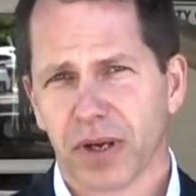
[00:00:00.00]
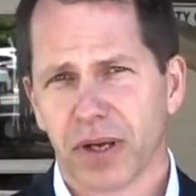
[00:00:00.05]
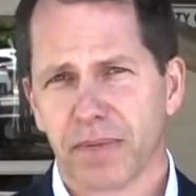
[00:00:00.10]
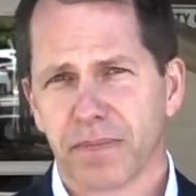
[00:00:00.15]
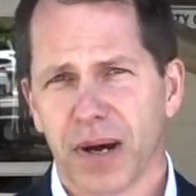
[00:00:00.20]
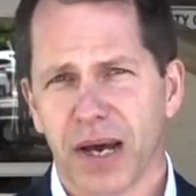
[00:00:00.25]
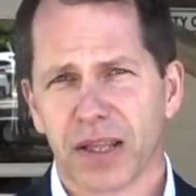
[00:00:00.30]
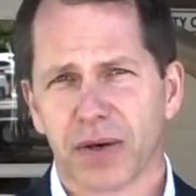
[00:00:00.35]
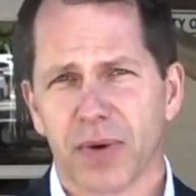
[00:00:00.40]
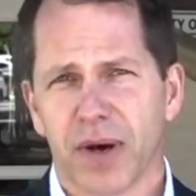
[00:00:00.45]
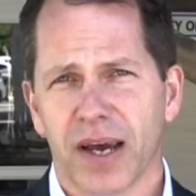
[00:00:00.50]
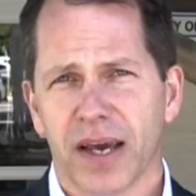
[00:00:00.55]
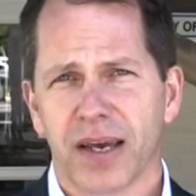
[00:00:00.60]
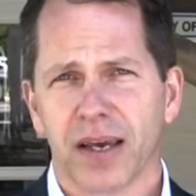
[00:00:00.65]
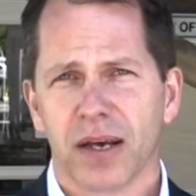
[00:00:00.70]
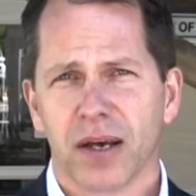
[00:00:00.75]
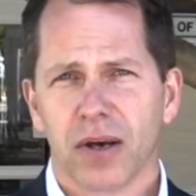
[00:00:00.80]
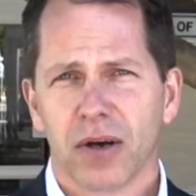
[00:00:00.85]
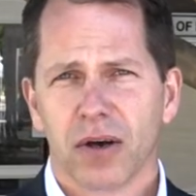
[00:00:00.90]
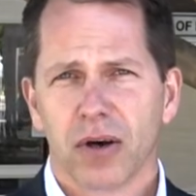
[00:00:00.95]
And by the
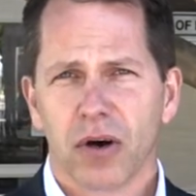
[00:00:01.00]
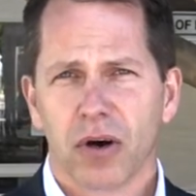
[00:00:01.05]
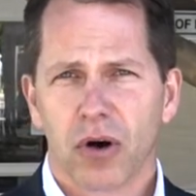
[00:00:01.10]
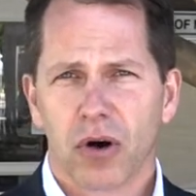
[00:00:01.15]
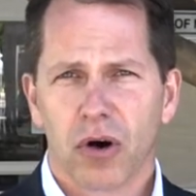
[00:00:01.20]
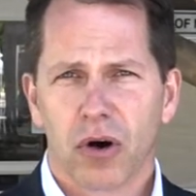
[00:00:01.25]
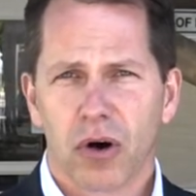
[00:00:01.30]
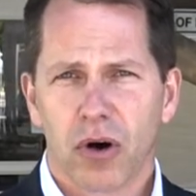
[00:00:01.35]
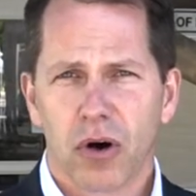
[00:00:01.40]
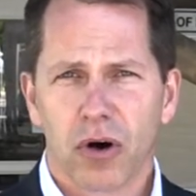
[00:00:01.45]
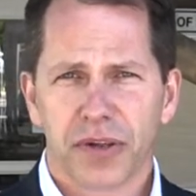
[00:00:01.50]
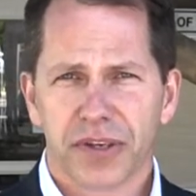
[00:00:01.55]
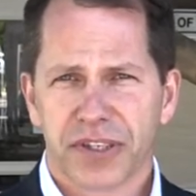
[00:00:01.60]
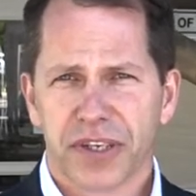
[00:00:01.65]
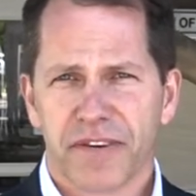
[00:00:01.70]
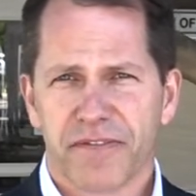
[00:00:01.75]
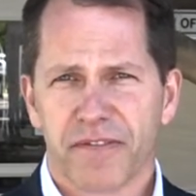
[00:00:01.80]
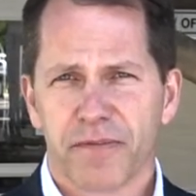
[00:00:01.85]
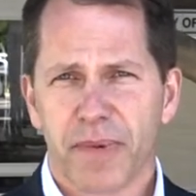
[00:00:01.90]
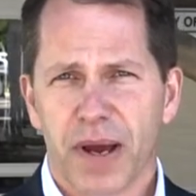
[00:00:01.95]
way, all this
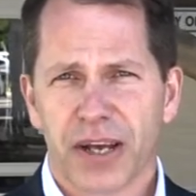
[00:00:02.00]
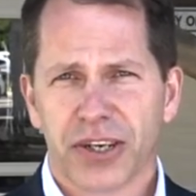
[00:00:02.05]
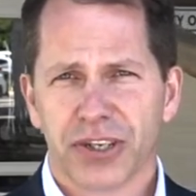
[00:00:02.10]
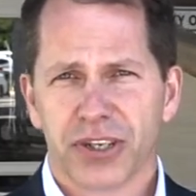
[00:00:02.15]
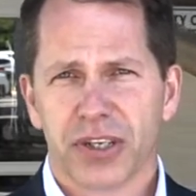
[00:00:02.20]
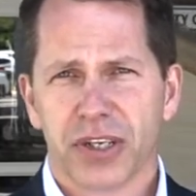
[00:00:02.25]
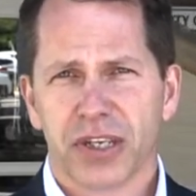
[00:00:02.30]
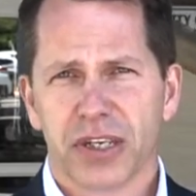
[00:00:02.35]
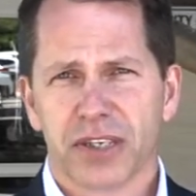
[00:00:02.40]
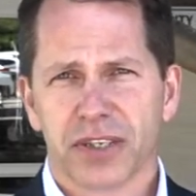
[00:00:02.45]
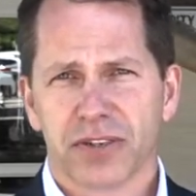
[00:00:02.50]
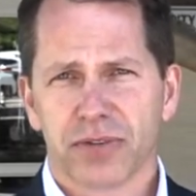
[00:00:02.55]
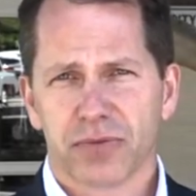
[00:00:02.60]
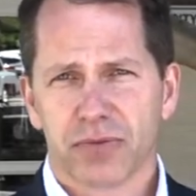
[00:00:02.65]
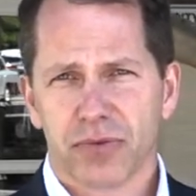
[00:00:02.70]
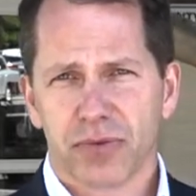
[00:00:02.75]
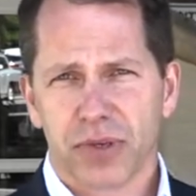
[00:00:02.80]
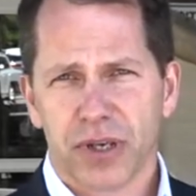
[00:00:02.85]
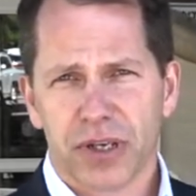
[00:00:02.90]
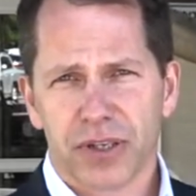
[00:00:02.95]
information
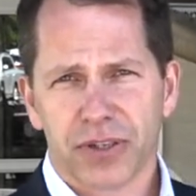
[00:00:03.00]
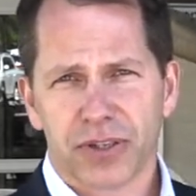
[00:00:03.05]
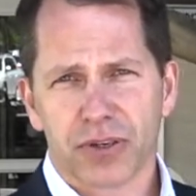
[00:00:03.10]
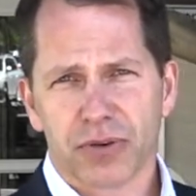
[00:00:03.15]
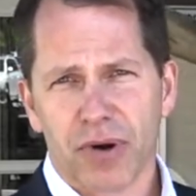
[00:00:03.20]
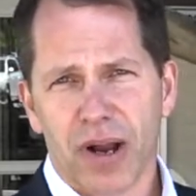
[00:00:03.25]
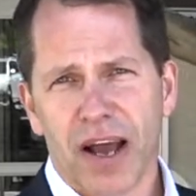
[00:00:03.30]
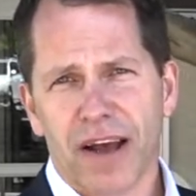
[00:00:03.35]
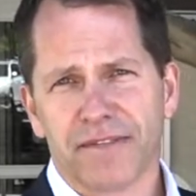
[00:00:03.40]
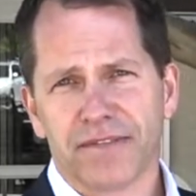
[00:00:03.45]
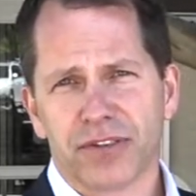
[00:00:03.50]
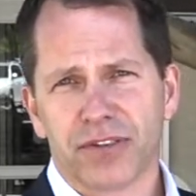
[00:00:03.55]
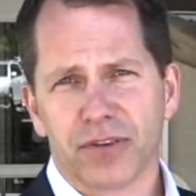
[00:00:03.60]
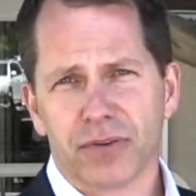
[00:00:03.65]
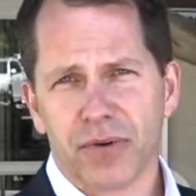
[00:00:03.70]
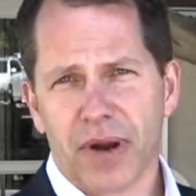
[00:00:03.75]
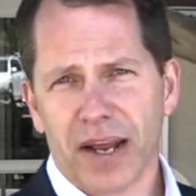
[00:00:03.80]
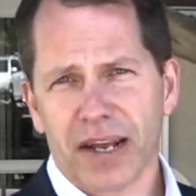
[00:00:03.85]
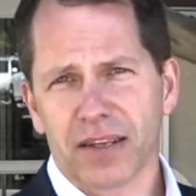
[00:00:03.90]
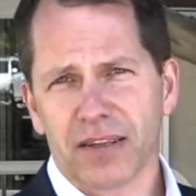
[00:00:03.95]
is derived
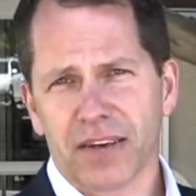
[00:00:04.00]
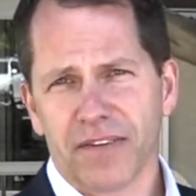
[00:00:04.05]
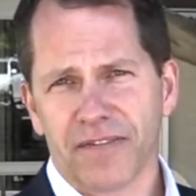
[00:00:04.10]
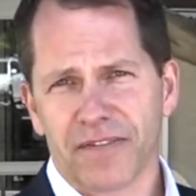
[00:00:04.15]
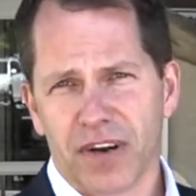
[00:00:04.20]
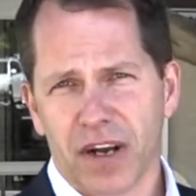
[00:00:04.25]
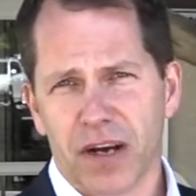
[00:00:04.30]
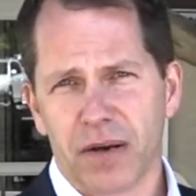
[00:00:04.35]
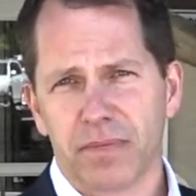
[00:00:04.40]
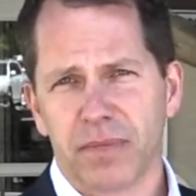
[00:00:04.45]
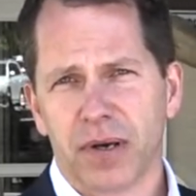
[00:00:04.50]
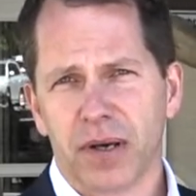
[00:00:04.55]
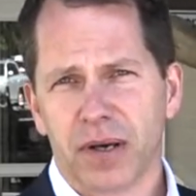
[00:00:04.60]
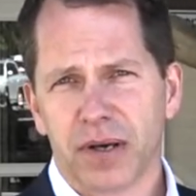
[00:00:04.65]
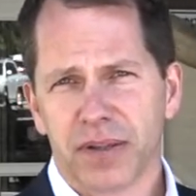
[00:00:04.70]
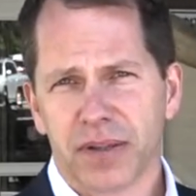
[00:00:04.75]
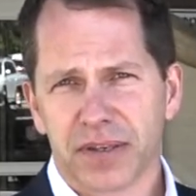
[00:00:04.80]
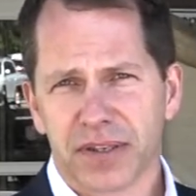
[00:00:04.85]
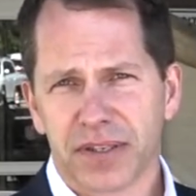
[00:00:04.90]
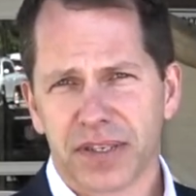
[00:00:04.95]
directly from
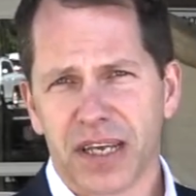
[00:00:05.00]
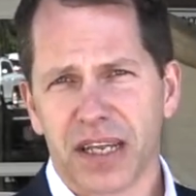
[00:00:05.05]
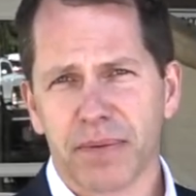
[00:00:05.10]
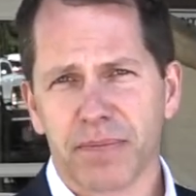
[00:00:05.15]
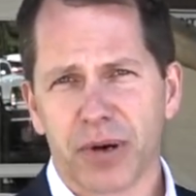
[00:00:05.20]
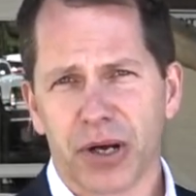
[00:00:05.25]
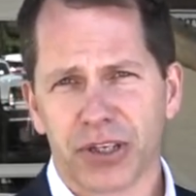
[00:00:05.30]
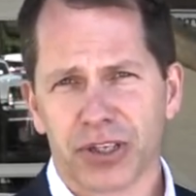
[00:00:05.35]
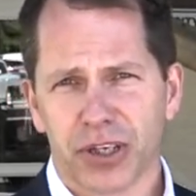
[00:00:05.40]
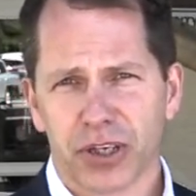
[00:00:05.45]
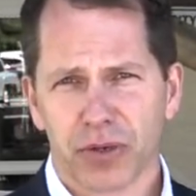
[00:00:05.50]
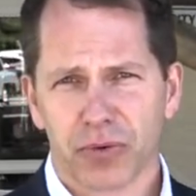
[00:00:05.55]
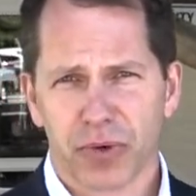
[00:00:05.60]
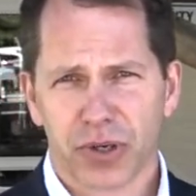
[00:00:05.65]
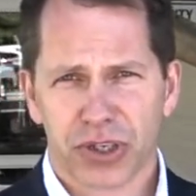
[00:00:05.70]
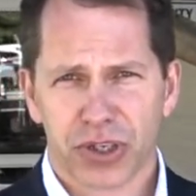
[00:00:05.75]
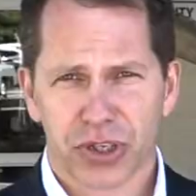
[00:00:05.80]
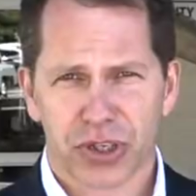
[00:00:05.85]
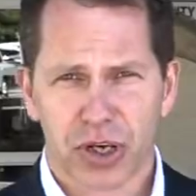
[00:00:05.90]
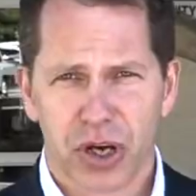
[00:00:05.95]
the city budget, which is